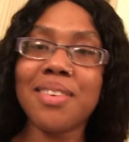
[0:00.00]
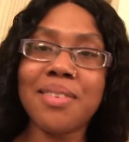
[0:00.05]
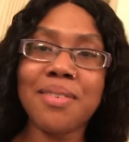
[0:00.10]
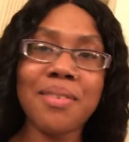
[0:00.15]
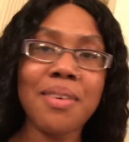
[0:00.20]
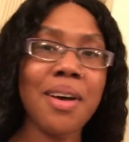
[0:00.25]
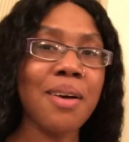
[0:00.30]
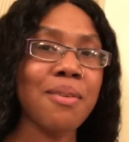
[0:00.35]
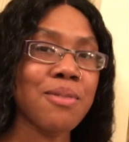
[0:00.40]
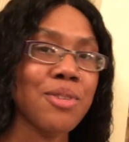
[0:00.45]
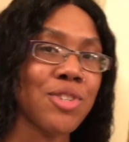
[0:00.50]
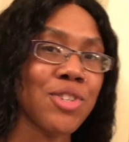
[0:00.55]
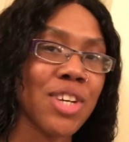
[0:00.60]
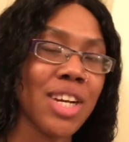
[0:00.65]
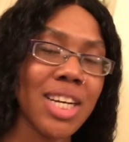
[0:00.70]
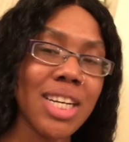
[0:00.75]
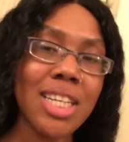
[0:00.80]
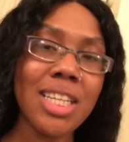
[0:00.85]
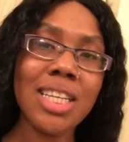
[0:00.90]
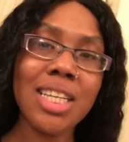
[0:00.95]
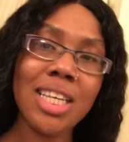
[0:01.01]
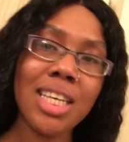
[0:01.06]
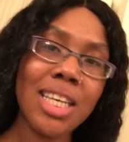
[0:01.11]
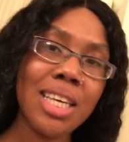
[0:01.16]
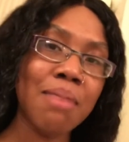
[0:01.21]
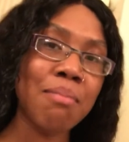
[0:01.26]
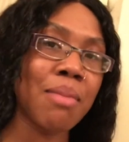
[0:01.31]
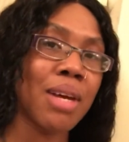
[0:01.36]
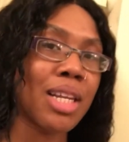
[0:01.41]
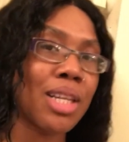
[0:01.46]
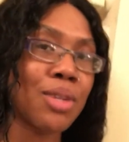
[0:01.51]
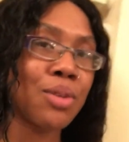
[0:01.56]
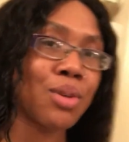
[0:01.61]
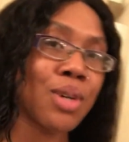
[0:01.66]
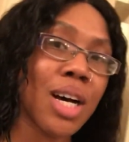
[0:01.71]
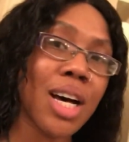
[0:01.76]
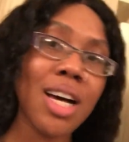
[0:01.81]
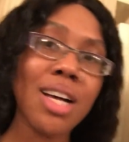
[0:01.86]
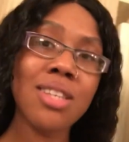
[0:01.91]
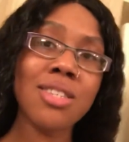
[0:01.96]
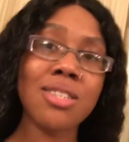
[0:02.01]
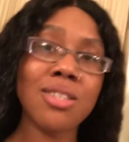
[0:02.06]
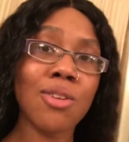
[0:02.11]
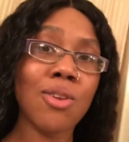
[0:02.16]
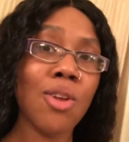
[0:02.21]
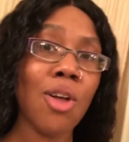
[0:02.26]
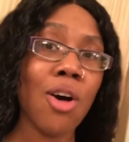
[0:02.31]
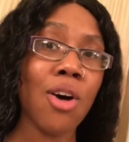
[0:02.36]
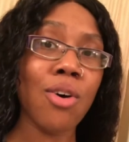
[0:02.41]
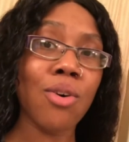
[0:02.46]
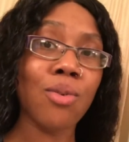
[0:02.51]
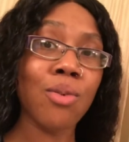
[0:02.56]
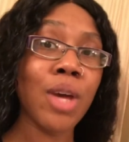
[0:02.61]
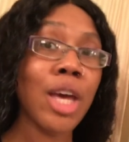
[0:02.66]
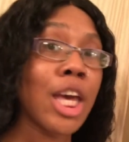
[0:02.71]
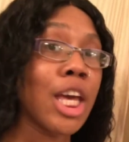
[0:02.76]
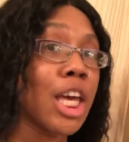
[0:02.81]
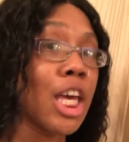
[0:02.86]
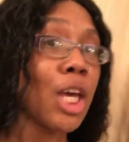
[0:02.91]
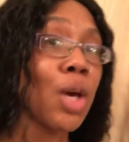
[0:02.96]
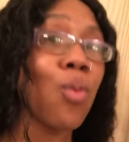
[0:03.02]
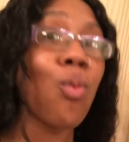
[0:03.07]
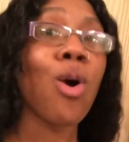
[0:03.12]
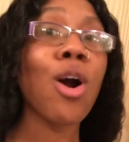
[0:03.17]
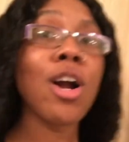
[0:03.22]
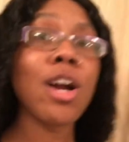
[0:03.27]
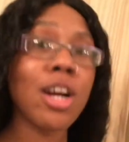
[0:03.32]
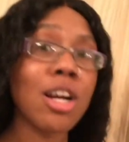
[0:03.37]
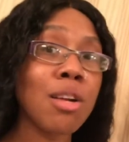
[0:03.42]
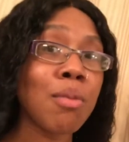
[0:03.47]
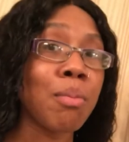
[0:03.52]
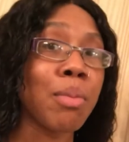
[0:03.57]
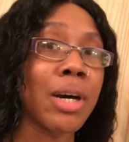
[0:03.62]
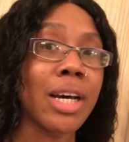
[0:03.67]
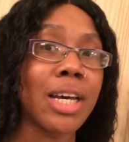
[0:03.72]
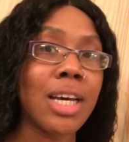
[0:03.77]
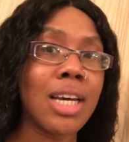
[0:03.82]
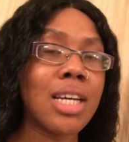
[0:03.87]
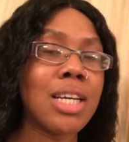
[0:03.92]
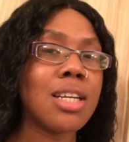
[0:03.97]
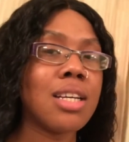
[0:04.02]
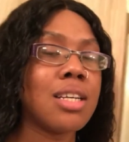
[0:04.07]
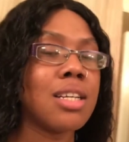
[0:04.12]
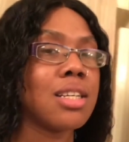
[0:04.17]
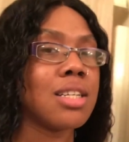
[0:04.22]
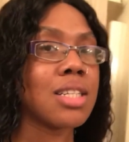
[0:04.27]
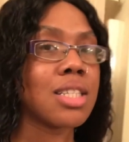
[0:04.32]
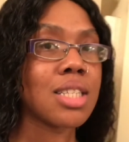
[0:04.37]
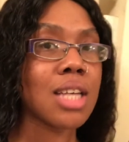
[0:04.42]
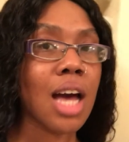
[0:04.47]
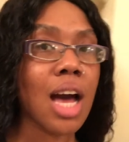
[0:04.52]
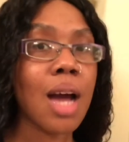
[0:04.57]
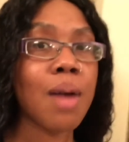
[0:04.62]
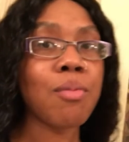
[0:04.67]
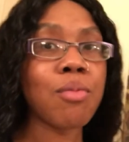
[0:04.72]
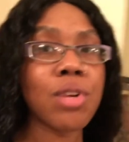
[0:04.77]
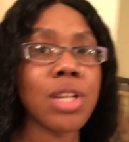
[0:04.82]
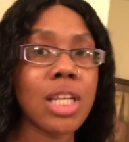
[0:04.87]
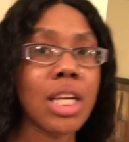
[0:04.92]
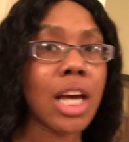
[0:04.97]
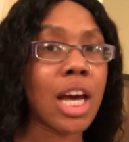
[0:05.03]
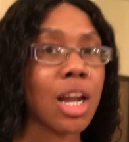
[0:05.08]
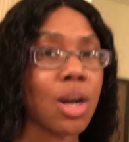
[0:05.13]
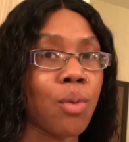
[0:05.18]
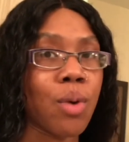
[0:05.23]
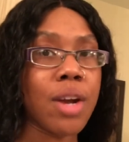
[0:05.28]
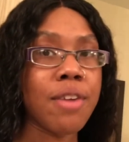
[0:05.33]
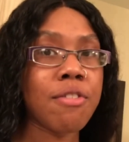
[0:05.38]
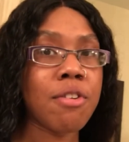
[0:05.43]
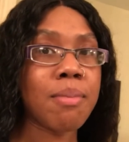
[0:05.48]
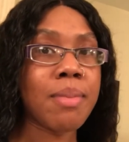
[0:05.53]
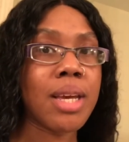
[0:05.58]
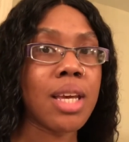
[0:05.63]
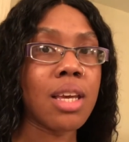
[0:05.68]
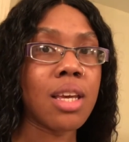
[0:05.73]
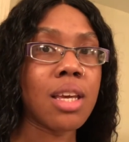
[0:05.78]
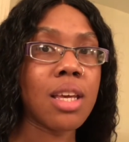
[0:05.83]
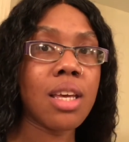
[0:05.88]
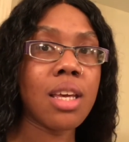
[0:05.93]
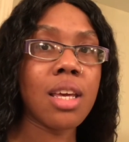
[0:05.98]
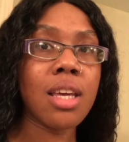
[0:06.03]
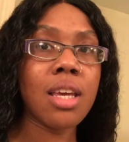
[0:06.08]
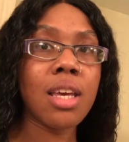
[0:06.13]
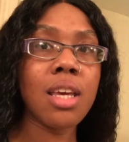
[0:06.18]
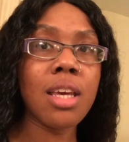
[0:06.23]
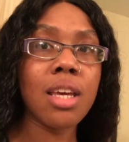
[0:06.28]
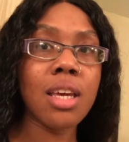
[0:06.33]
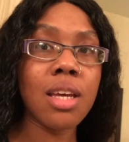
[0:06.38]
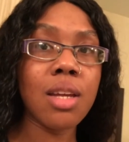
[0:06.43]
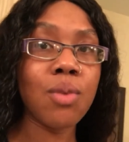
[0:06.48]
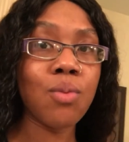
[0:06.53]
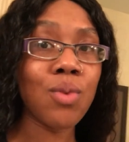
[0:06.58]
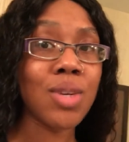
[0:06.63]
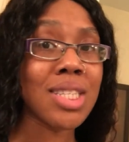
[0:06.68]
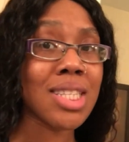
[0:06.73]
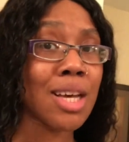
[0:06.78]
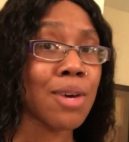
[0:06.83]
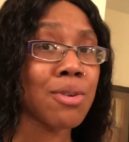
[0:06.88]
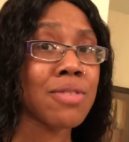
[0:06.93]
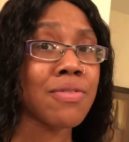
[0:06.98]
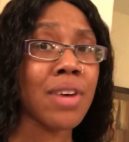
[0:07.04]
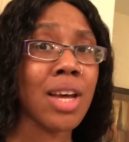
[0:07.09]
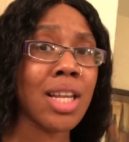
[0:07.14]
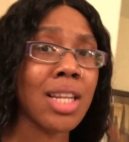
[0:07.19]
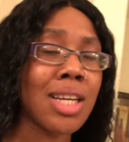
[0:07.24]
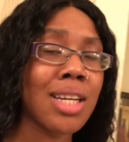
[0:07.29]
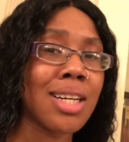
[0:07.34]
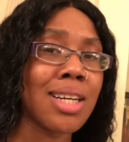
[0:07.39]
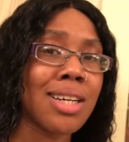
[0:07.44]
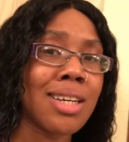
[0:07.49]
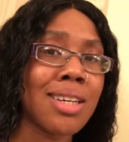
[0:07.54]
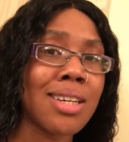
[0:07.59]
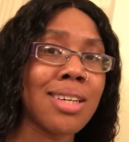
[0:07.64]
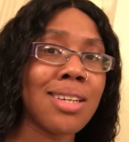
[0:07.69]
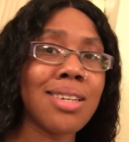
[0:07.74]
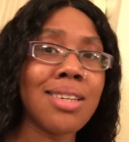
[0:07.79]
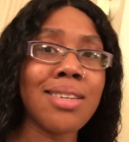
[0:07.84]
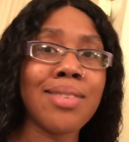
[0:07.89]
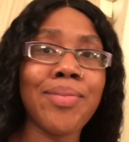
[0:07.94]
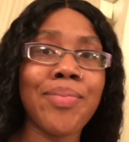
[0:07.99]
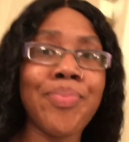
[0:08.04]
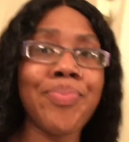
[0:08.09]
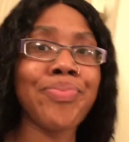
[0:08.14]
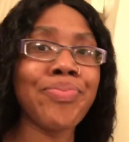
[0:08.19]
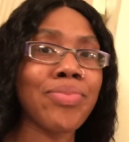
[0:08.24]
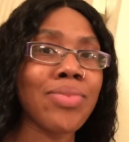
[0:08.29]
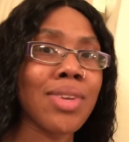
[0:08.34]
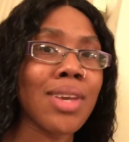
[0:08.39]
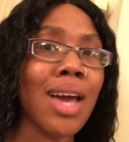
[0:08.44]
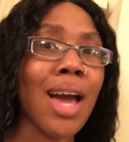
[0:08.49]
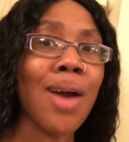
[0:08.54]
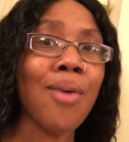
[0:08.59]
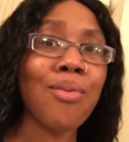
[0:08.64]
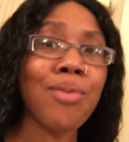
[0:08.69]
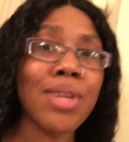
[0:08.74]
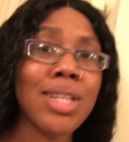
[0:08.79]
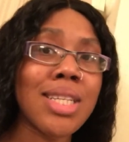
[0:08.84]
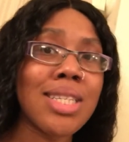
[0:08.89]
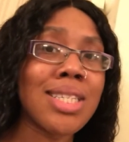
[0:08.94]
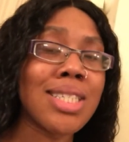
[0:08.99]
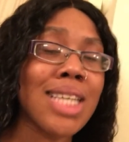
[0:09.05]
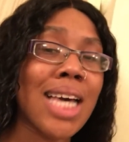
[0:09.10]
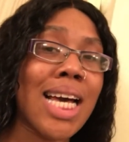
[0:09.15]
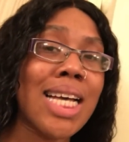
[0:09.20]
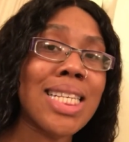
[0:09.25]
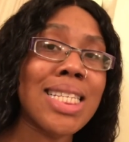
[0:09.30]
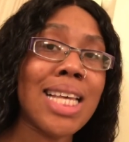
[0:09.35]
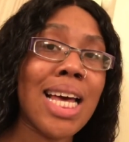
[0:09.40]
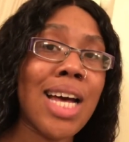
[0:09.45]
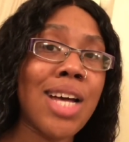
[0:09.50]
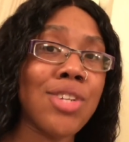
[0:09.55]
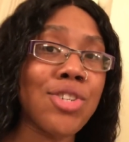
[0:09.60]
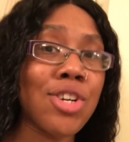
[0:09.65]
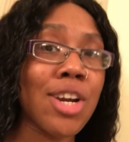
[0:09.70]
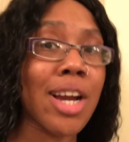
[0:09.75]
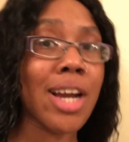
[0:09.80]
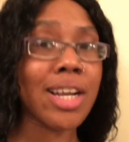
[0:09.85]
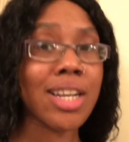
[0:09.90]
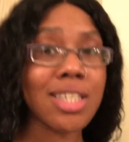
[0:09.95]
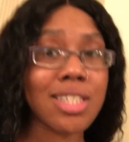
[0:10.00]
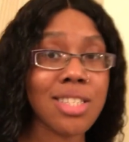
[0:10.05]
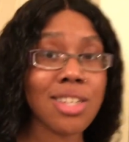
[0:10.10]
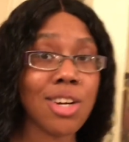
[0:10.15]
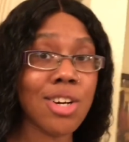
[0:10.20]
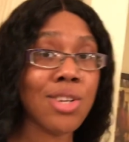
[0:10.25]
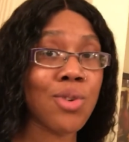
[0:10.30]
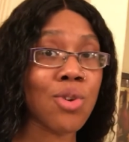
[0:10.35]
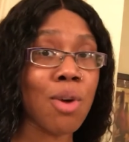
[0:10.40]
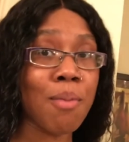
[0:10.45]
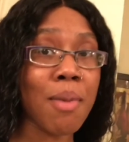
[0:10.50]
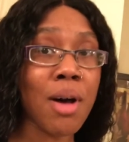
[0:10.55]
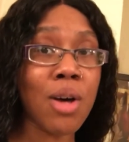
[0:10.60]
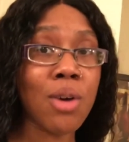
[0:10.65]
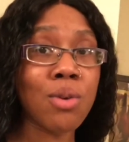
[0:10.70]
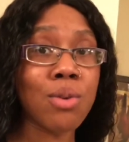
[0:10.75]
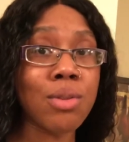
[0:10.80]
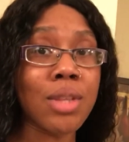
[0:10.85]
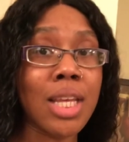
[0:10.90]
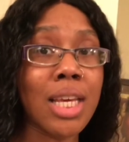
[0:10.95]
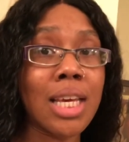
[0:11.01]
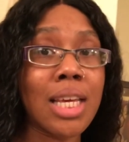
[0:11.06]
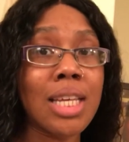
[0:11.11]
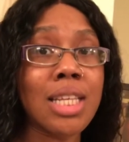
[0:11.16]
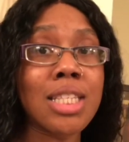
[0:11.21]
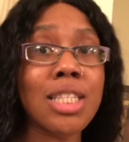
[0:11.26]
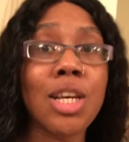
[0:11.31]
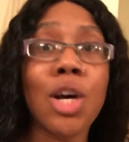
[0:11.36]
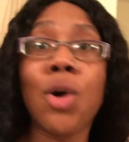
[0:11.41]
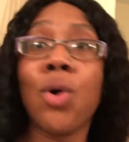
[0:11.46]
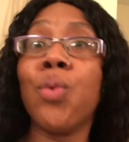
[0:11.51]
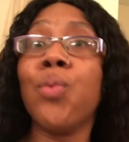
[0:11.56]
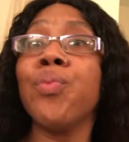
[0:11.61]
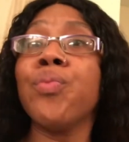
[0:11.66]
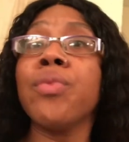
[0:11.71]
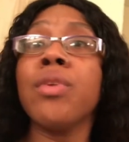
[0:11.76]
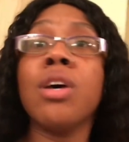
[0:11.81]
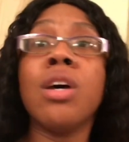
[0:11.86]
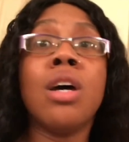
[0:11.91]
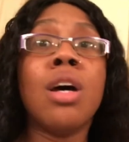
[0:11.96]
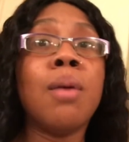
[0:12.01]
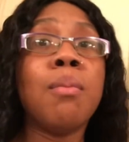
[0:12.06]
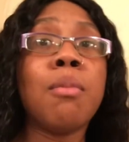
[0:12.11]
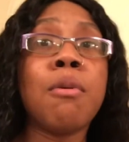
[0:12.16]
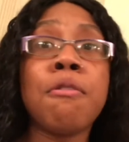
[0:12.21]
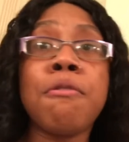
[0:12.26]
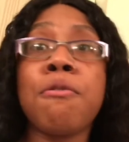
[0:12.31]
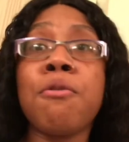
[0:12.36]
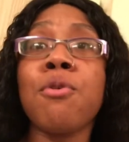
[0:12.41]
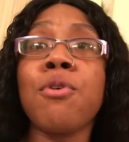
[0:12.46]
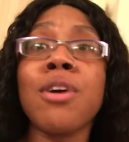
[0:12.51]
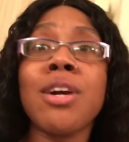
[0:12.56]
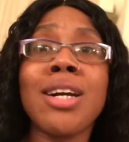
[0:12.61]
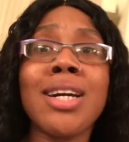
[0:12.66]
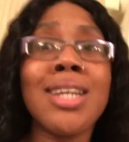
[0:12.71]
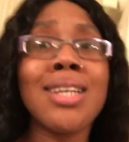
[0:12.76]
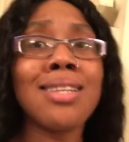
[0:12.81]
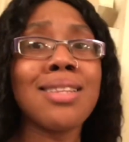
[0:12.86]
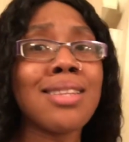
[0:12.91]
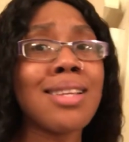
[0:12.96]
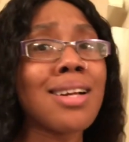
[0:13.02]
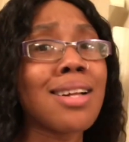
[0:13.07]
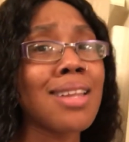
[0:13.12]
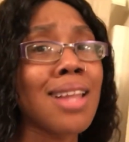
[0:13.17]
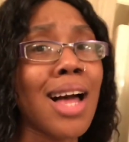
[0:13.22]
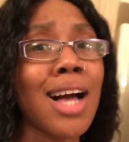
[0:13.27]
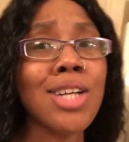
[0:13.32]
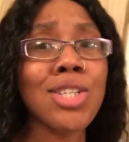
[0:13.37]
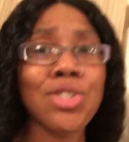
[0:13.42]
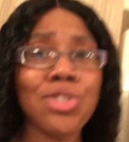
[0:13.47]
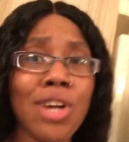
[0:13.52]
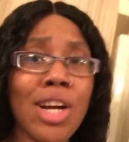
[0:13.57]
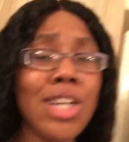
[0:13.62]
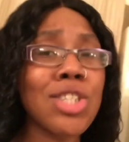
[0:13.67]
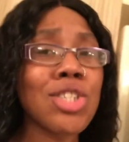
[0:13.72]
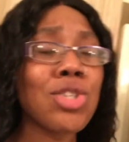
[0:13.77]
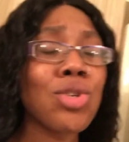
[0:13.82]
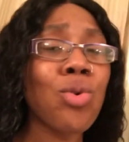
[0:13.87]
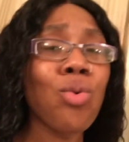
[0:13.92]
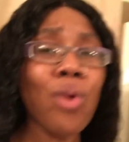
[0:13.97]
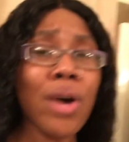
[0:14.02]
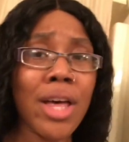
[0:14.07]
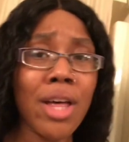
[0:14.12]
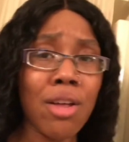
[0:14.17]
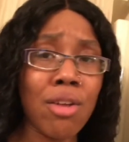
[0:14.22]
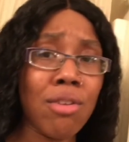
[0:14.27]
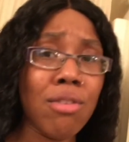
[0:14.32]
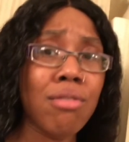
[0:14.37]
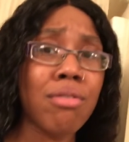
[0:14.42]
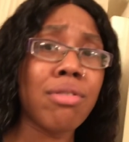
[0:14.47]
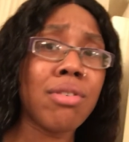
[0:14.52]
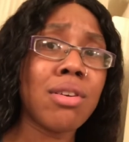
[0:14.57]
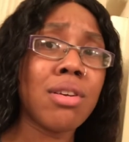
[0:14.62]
I was trying to get my little hustle on. It worked, but time really got away from me. And once I was finally done, I really just got sidetracked and started doing my own thing. So before the clock strikes 12,